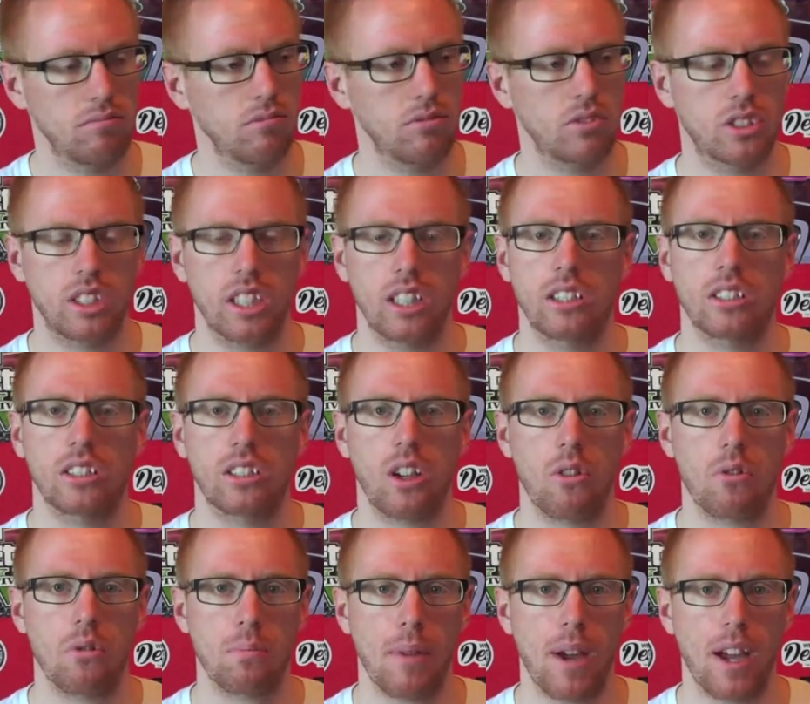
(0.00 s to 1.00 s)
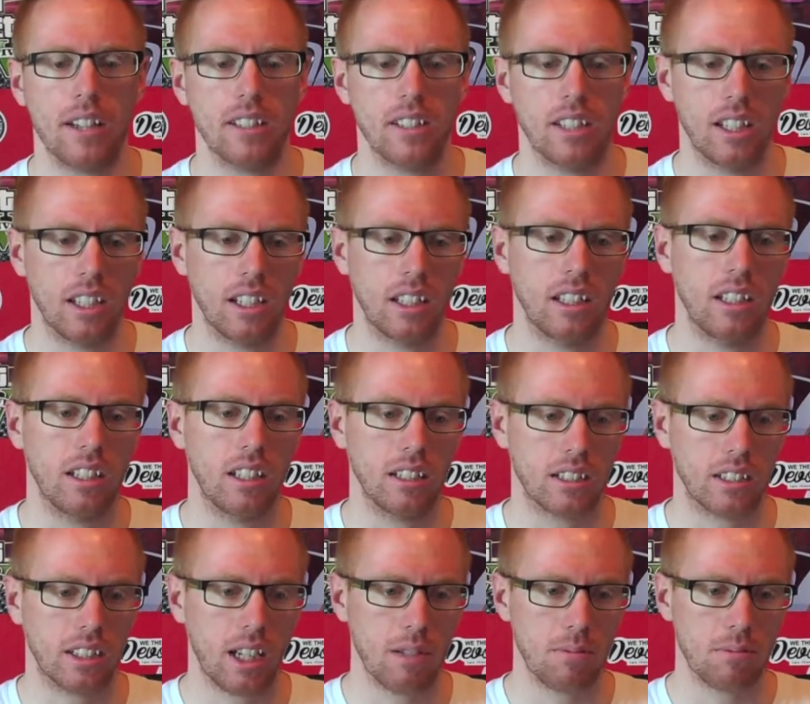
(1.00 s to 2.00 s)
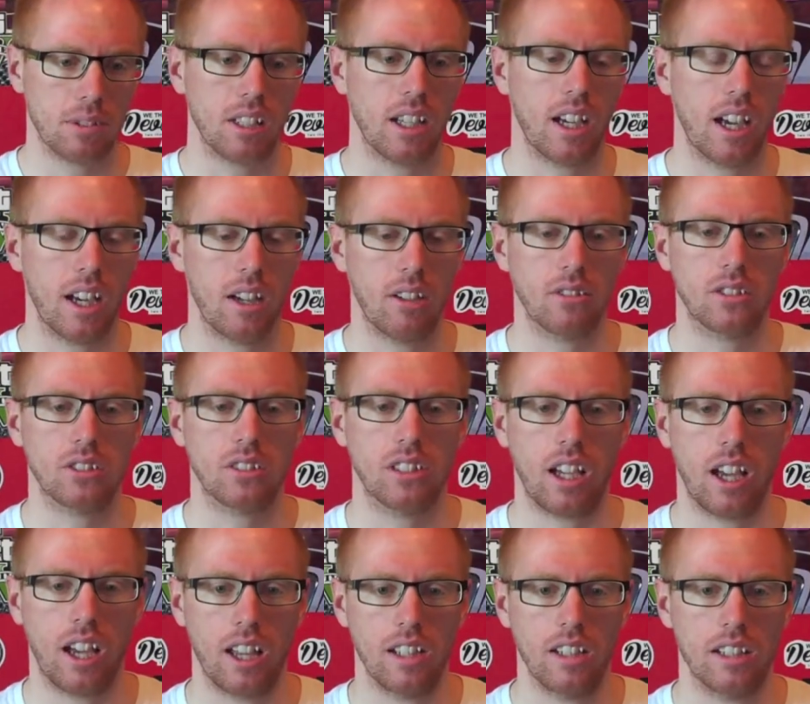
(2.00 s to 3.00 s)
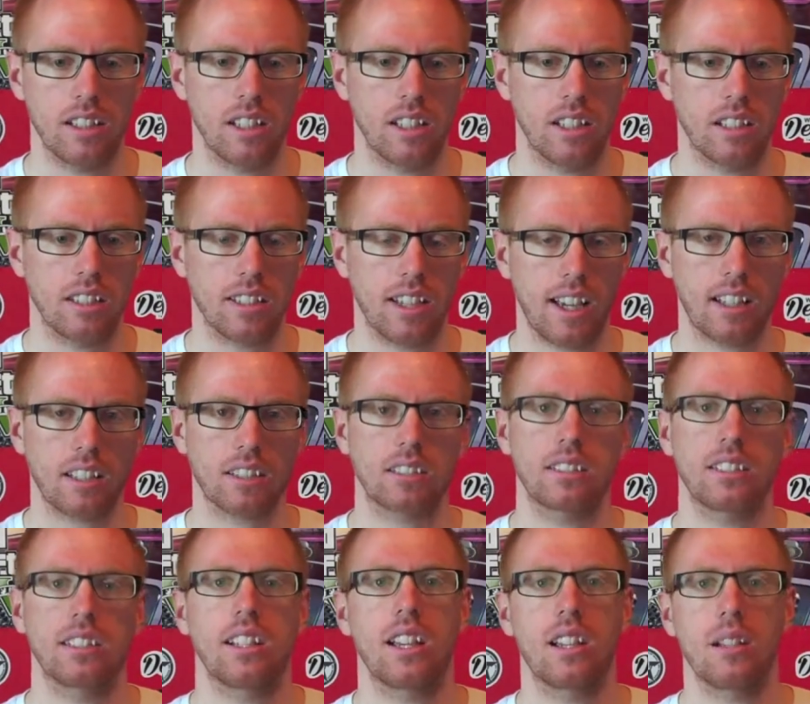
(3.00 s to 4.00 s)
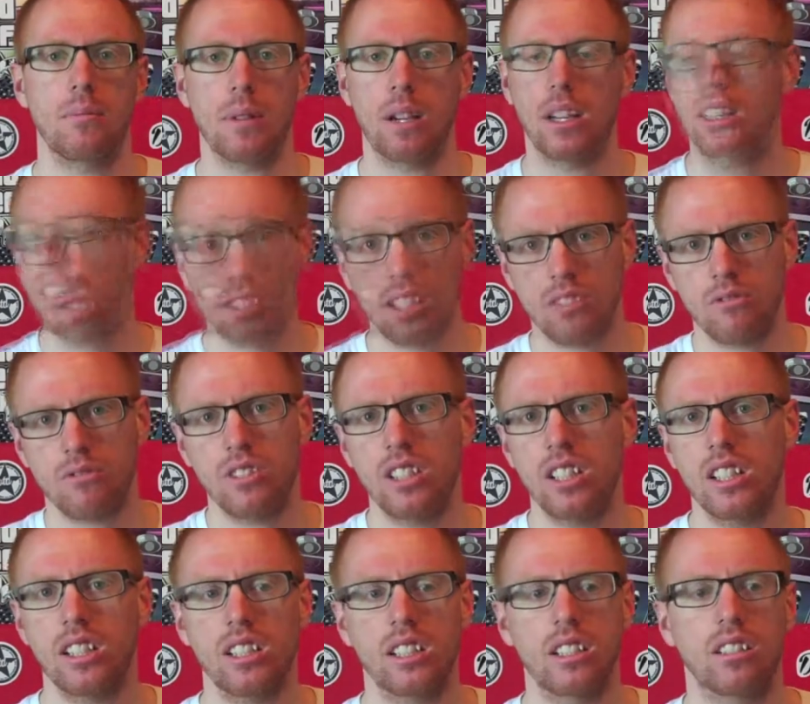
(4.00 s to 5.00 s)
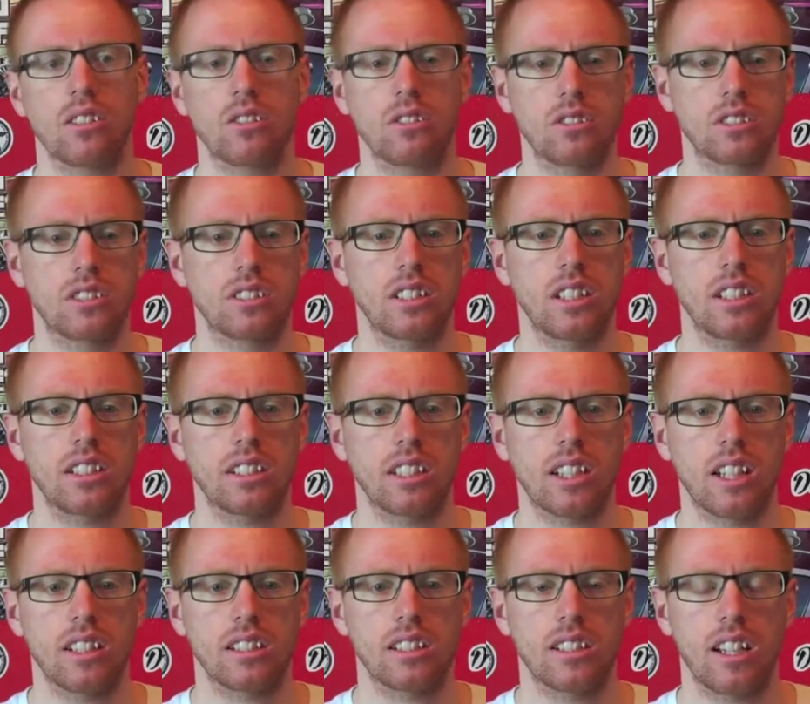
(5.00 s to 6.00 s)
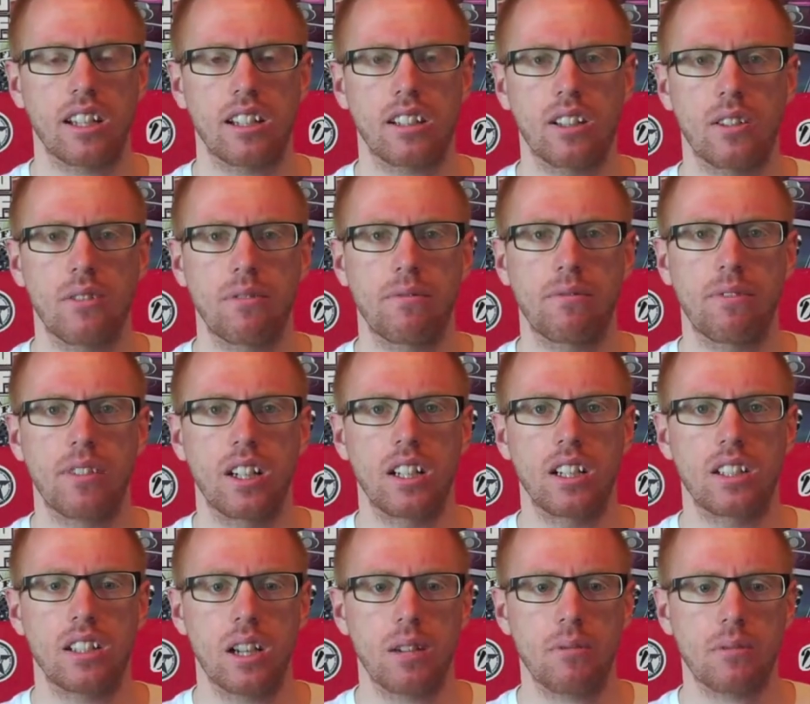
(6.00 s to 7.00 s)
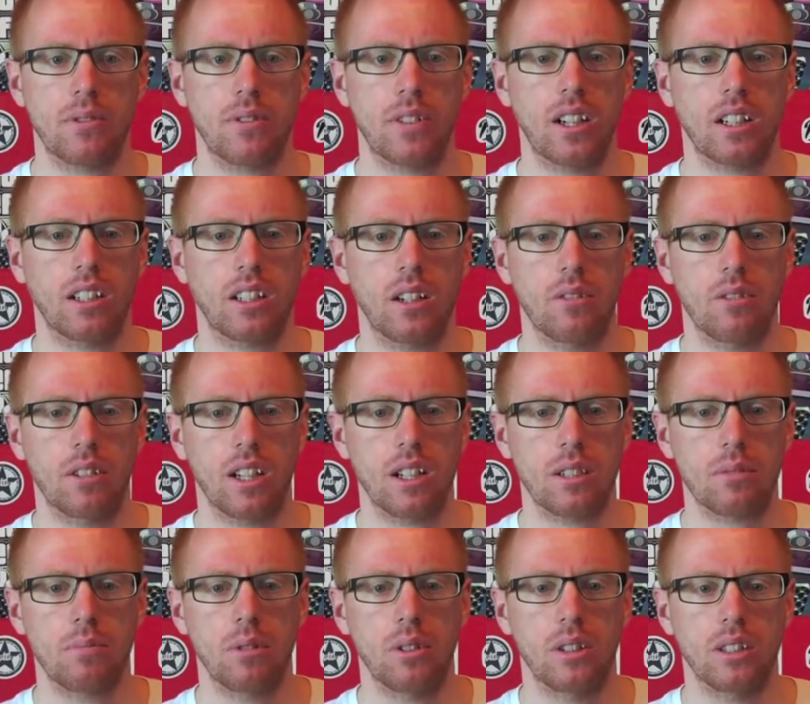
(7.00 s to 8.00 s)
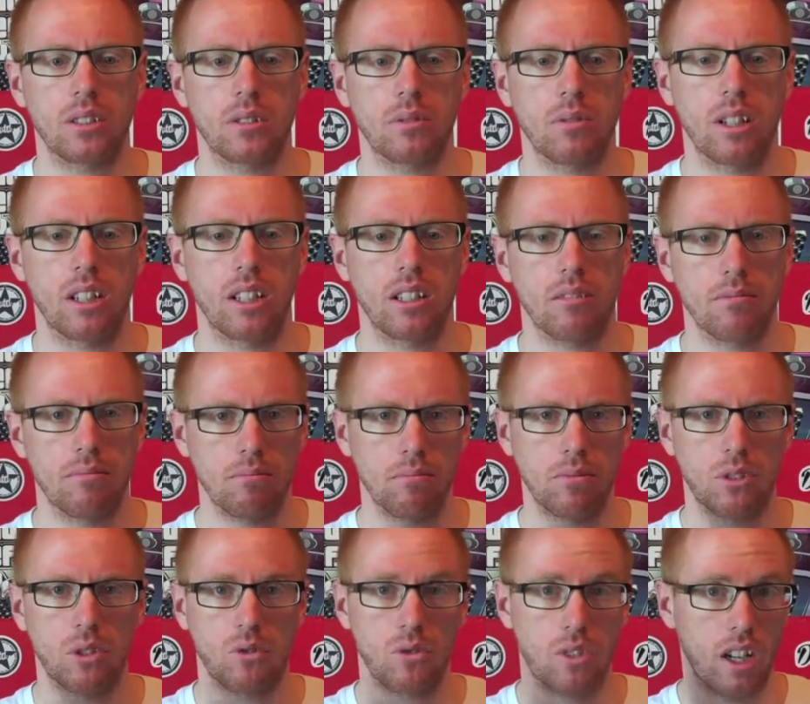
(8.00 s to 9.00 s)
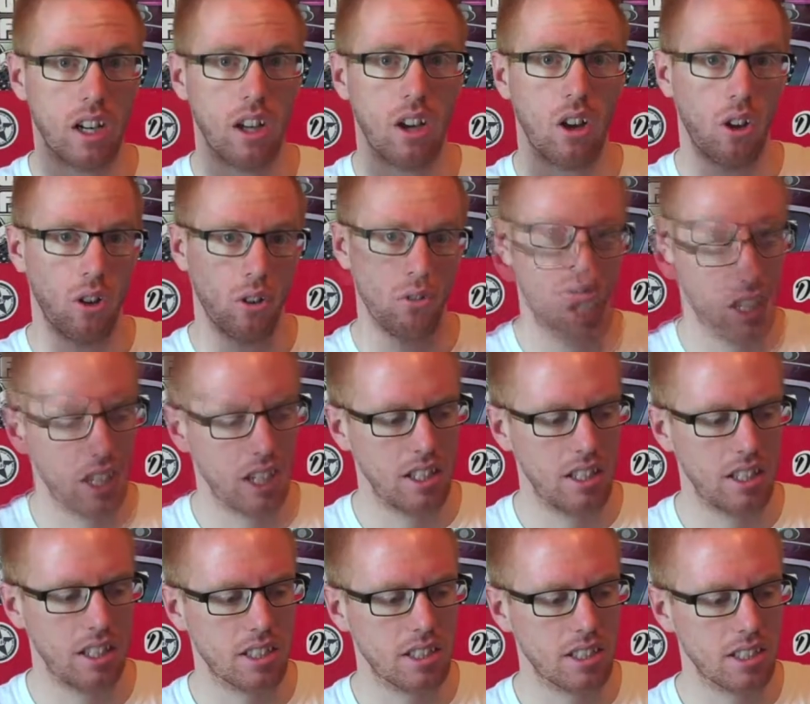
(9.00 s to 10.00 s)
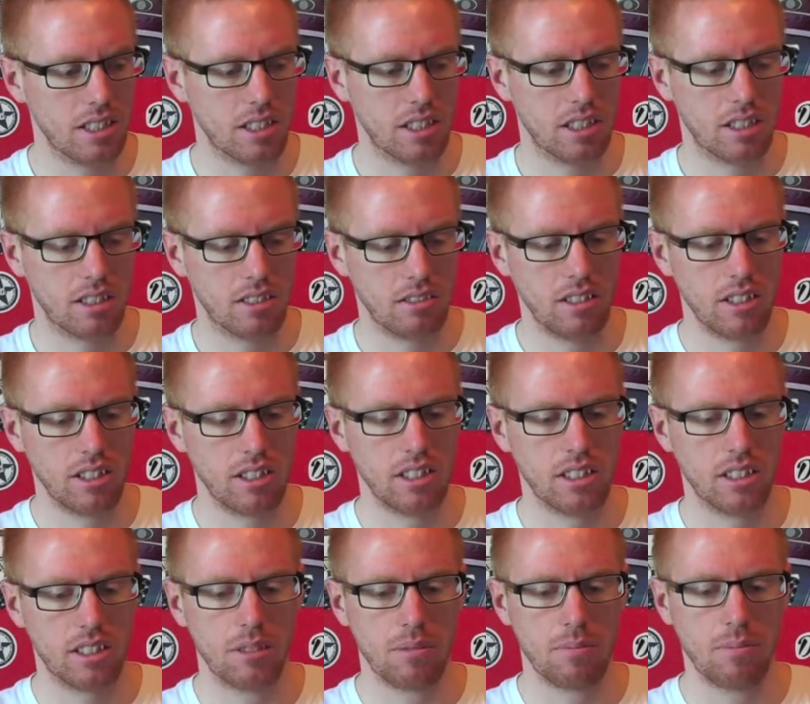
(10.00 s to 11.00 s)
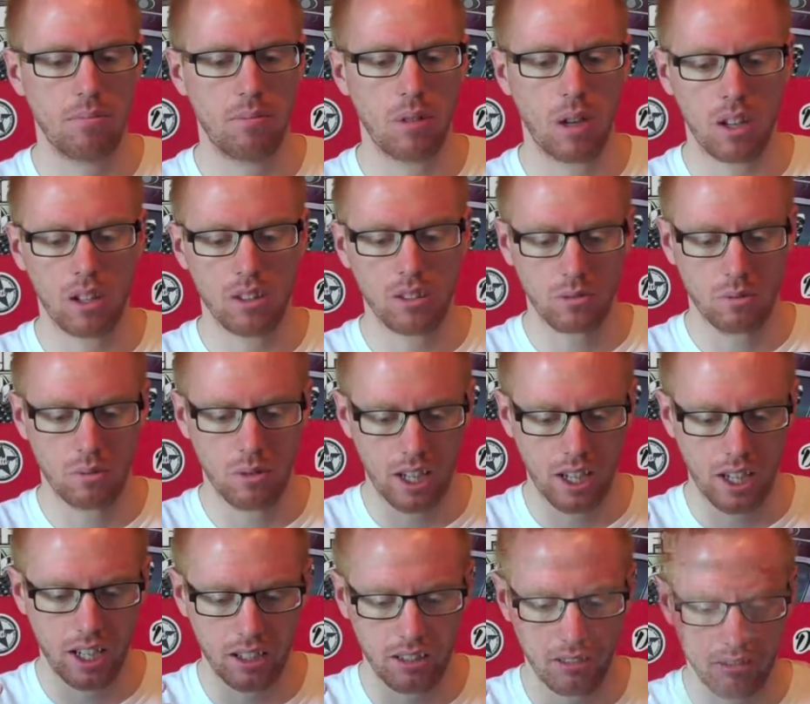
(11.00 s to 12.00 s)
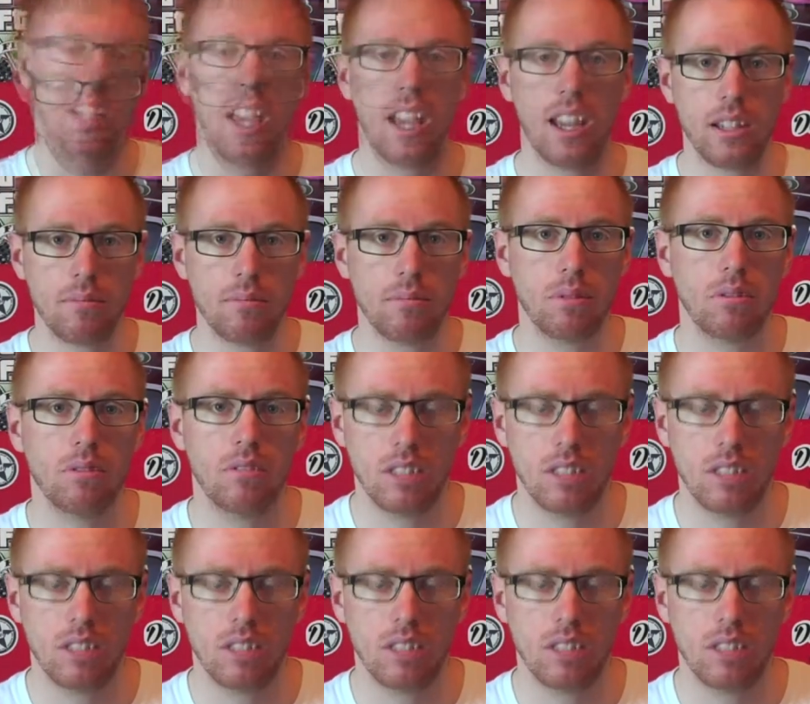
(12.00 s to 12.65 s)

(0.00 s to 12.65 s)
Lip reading: Caesar goes mad. He escapes the house and he attacks the neighbour. Sad, really, because Caesar gets taken off James Franco. He gets put into a gorilla home. And this is the part where the ape,